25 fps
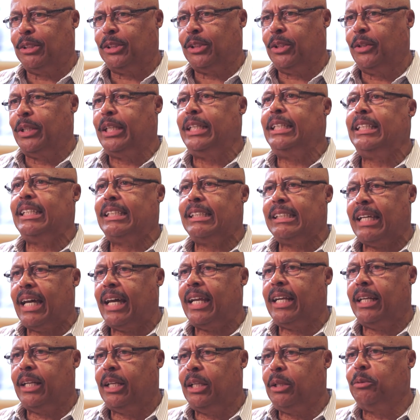Yeah. So he
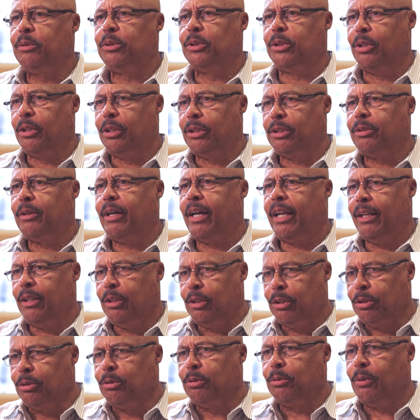decided he was going to try
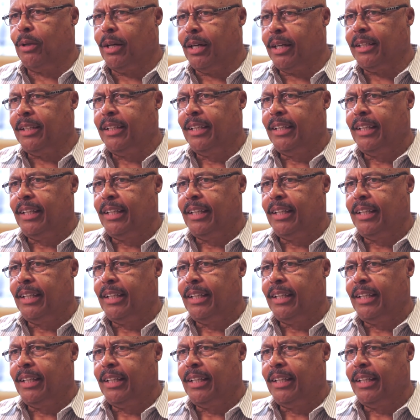and do one.